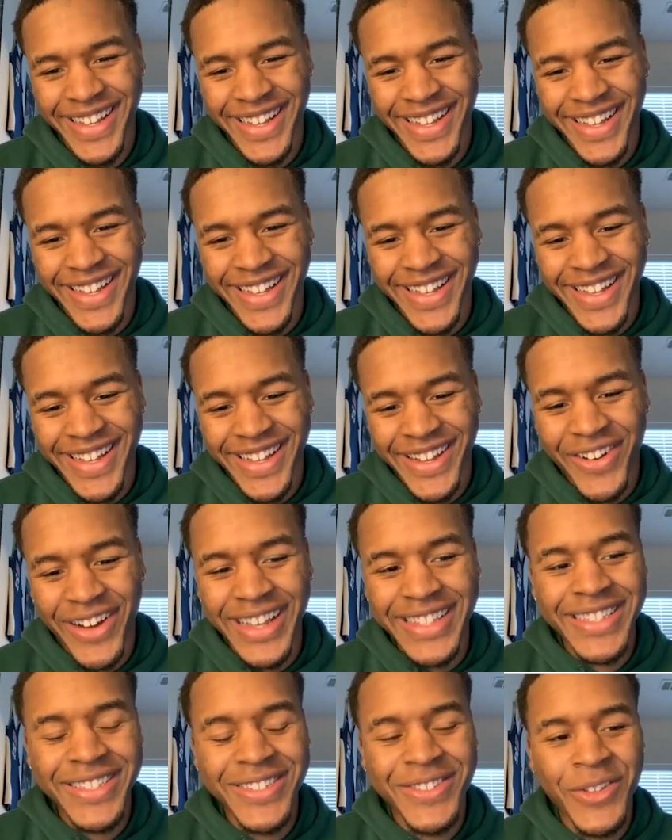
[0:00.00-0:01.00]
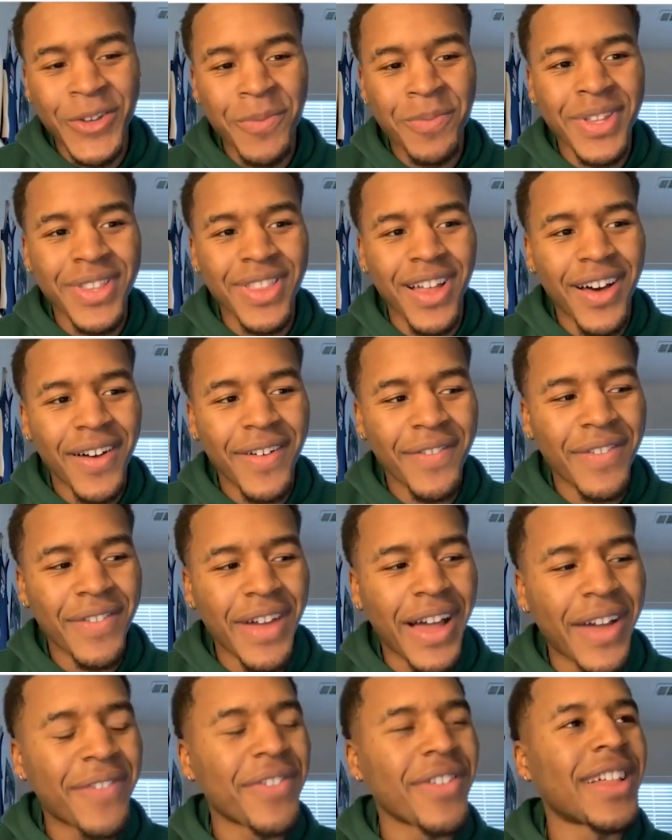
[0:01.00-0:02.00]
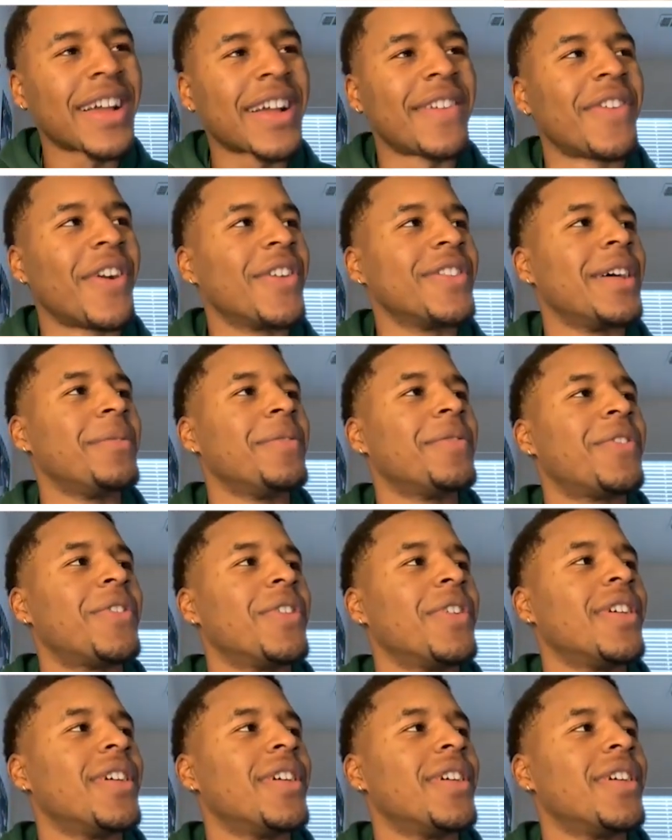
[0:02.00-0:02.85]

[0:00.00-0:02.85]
Crazy Stupid Love? I feel like I've heard that before.